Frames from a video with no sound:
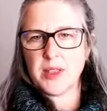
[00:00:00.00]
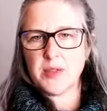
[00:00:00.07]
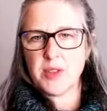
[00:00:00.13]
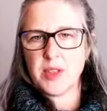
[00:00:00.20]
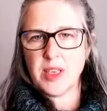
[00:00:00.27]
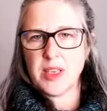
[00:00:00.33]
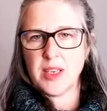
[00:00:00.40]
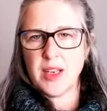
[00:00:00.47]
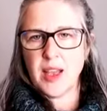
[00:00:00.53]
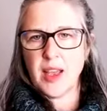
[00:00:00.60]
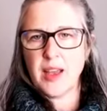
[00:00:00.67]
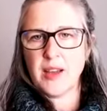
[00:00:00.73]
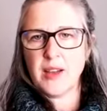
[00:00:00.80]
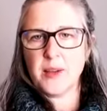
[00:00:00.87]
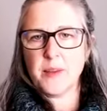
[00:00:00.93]
for the
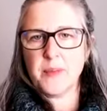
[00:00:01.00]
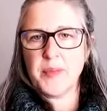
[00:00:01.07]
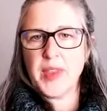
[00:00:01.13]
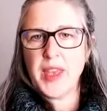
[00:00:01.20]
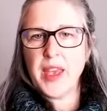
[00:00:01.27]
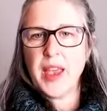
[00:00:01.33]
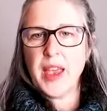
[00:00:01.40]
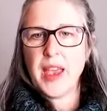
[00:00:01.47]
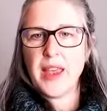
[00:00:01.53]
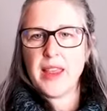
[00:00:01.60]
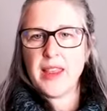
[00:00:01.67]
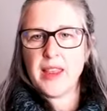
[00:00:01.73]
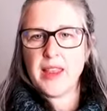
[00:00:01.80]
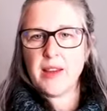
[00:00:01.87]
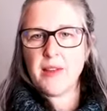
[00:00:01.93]
inhale. And
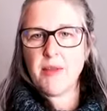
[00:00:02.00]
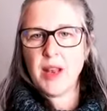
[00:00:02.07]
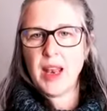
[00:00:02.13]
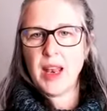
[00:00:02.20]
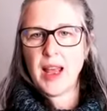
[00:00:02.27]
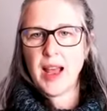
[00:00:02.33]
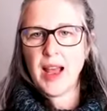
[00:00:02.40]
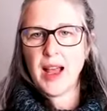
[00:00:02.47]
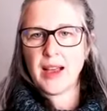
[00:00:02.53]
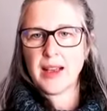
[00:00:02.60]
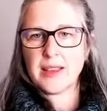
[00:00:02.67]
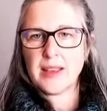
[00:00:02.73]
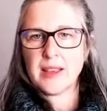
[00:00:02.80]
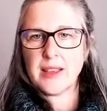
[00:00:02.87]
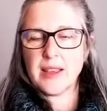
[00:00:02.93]
then they
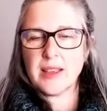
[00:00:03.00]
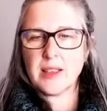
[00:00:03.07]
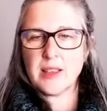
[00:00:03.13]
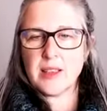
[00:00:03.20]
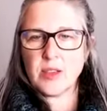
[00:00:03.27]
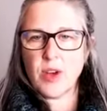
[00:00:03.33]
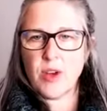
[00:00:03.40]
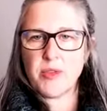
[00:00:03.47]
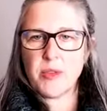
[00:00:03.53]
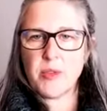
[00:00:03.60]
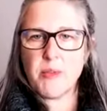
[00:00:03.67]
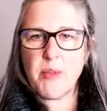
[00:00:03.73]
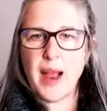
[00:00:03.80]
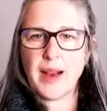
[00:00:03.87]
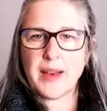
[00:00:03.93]
relax and they
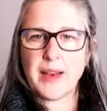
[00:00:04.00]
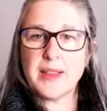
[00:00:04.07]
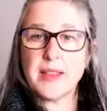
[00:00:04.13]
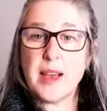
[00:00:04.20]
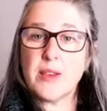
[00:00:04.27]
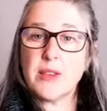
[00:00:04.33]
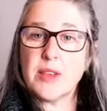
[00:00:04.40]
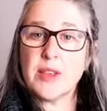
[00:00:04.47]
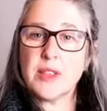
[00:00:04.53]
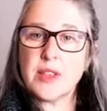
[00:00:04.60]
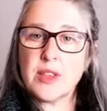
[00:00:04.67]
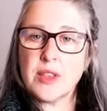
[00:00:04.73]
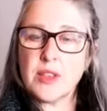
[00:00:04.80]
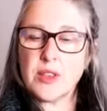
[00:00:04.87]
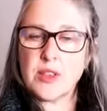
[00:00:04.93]
soften back down into
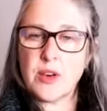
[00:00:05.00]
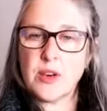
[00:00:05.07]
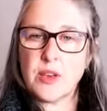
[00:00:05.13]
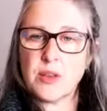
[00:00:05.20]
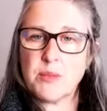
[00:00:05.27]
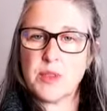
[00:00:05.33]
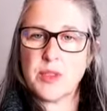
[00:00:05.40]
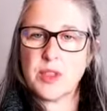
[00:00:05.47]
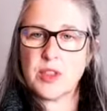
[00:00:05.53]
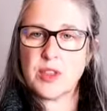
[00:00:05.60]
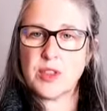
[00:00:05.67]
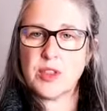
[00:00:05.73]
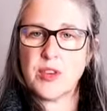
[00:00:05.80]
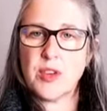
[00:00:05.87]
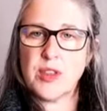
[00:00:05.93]
their starting
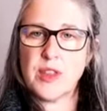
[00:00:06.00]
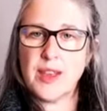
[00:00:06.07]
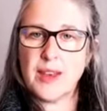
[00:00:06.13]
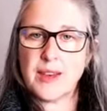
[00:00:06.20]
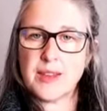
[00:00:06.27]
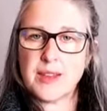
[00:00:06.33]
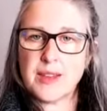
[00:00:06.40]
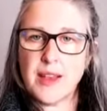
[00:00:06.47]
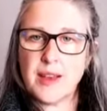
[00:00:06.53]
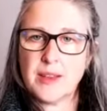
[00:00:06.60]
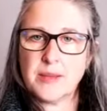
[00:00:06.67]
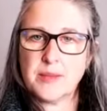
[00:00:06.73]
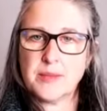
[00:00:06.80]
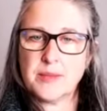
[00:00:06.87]
position on the exhale.